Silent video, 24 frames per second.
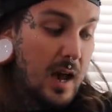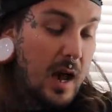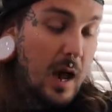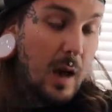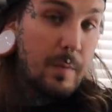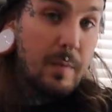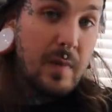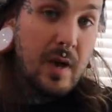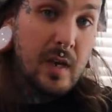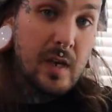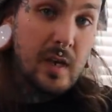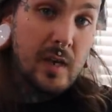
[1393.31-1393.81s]

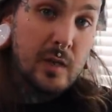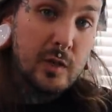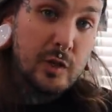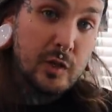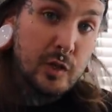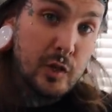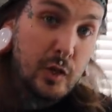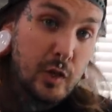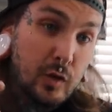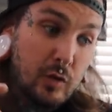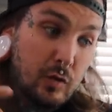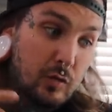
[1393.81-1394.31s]
I'm making
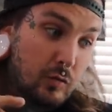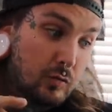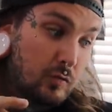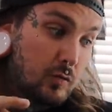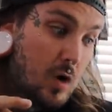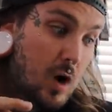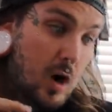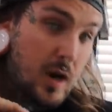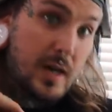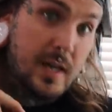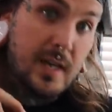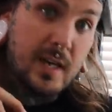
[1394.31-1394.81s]
sure
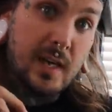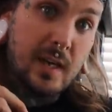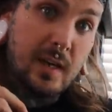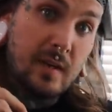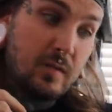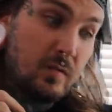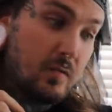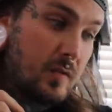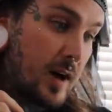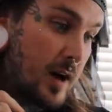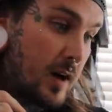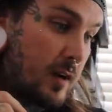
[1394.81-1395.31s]
Ronnie
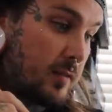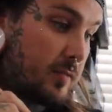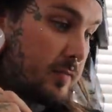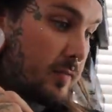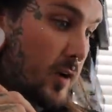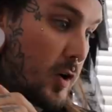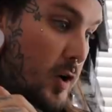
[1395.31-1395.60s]
and Ralph